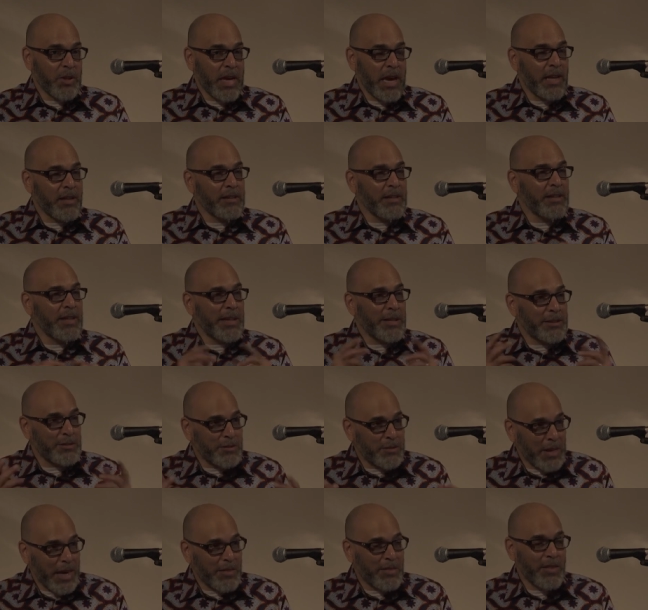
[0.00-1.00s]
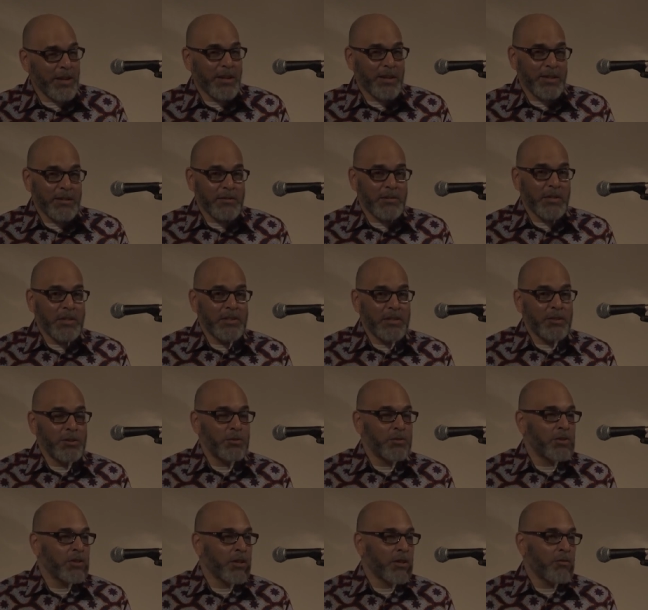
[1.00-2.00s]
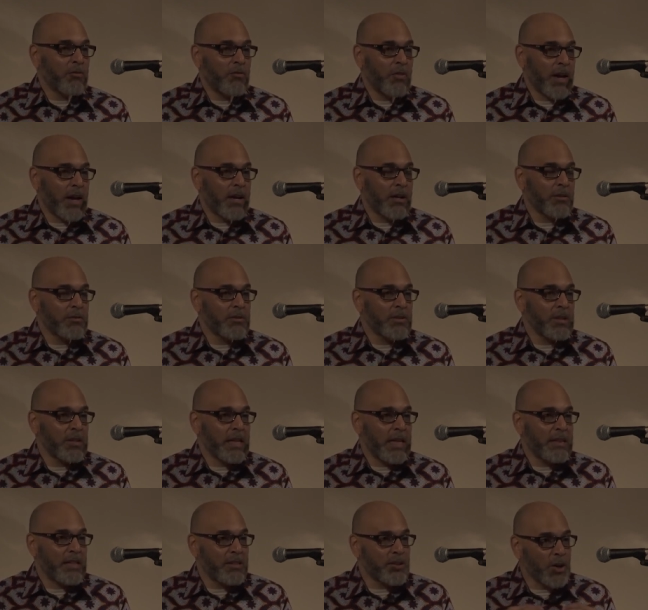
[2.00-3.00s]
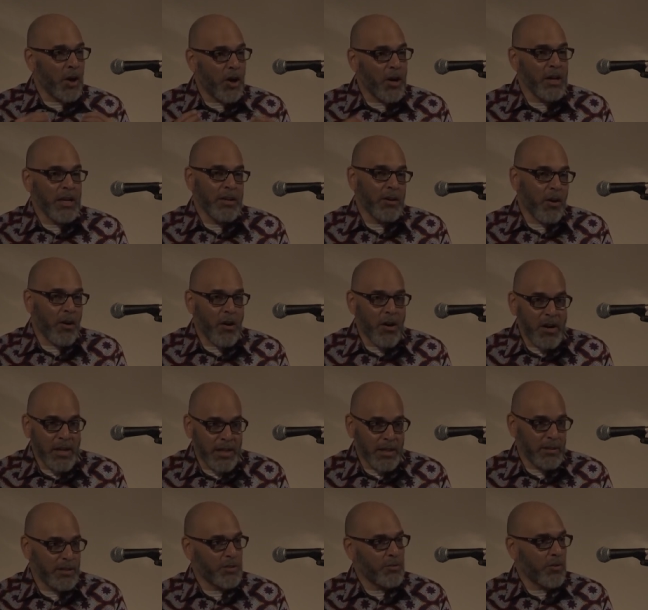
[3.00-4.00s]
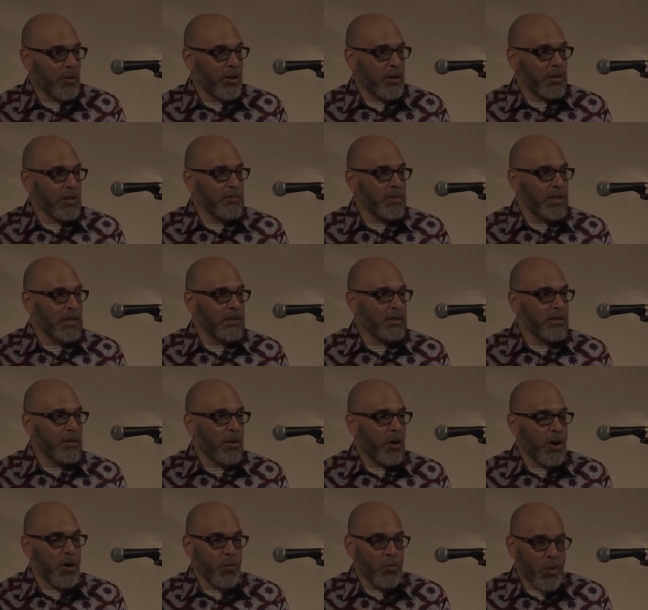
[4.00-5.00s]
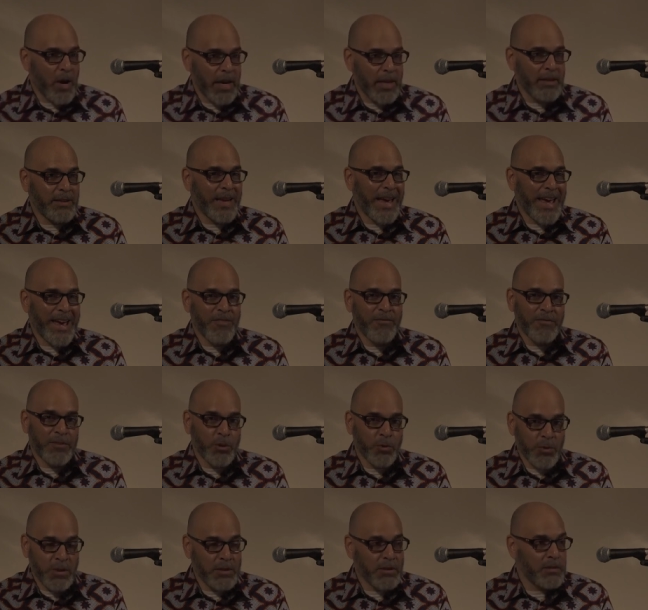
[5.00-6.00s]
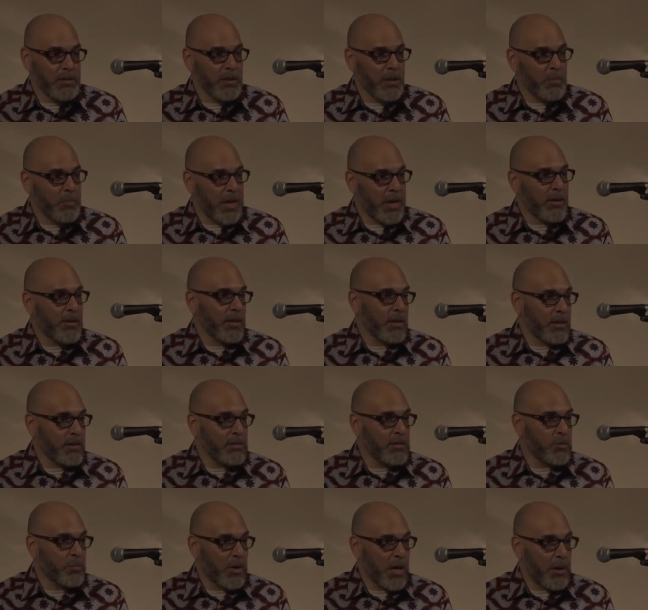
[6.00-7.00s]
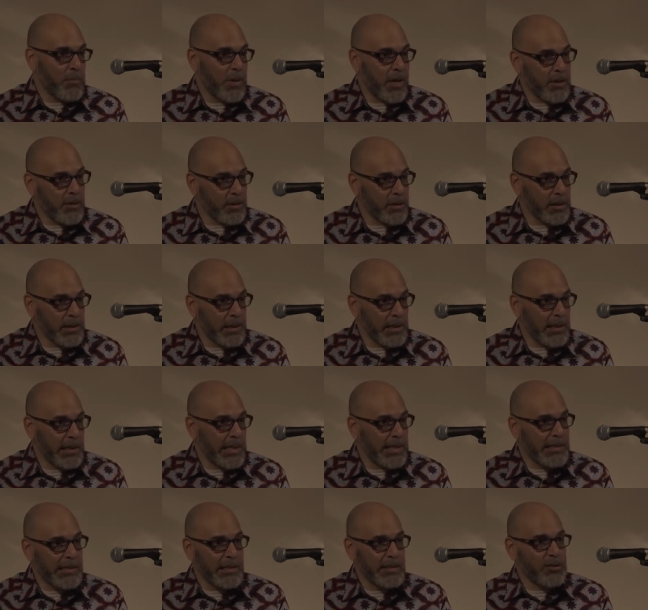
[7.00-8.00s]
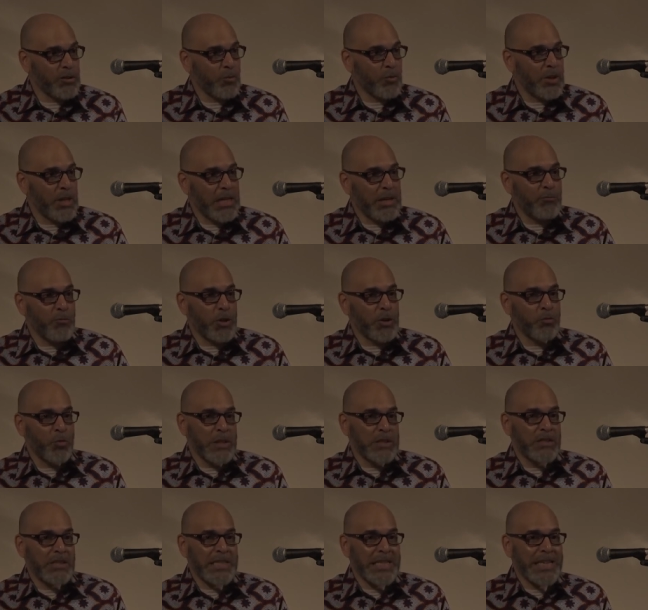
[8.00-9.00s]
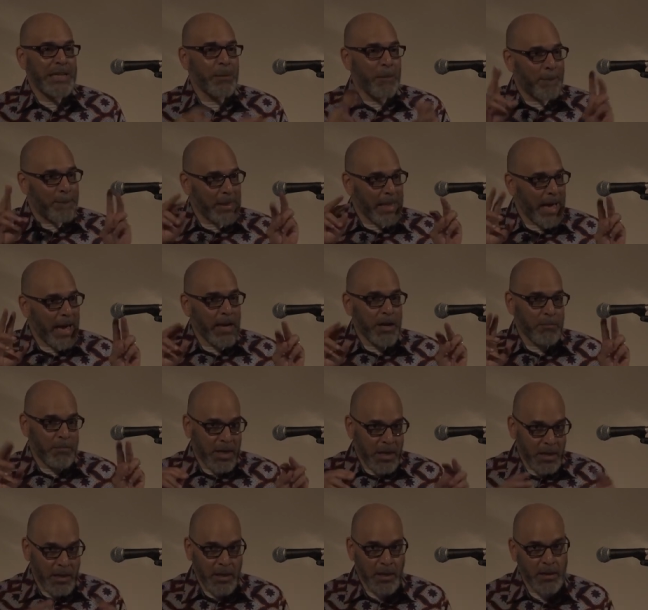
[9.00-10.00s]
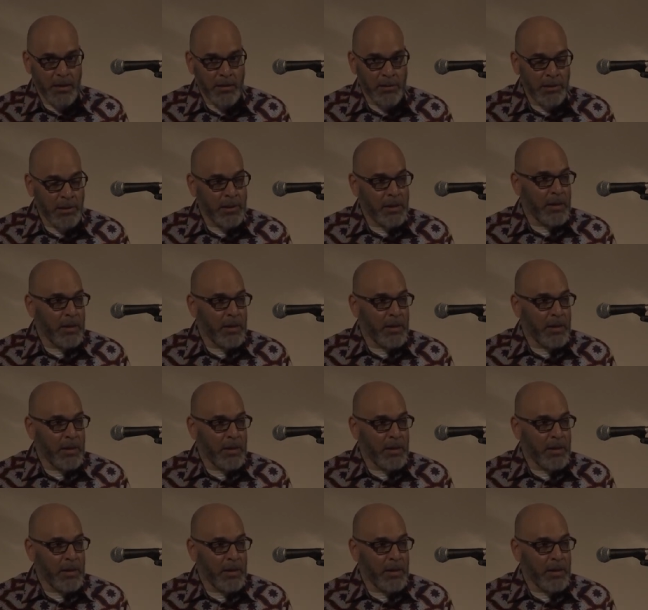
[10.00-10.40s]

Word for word: reality that it's, I think continues to confound that the target audience for all of this are white affluent Americans primarily. It's, so when, even when we see black media